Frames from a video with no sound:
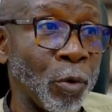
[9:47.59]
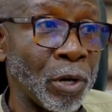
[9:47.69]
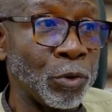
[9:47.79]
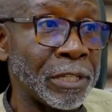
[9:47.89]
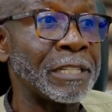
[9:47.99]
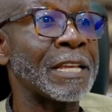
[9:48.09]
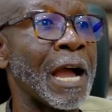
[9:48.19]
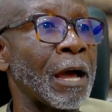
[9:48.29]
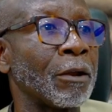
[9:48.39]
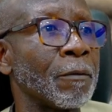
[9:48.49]
on the business,
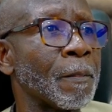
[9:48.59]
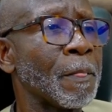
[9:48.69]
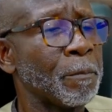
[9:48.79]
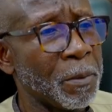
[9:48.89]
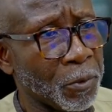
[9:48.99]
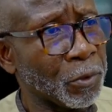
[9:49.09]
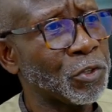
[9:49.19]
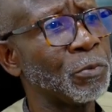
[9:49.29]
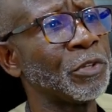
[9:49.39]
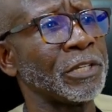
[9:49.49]
yeah, people
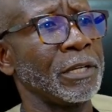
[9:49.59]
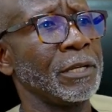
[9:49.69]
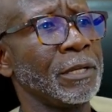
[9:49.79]
contributed.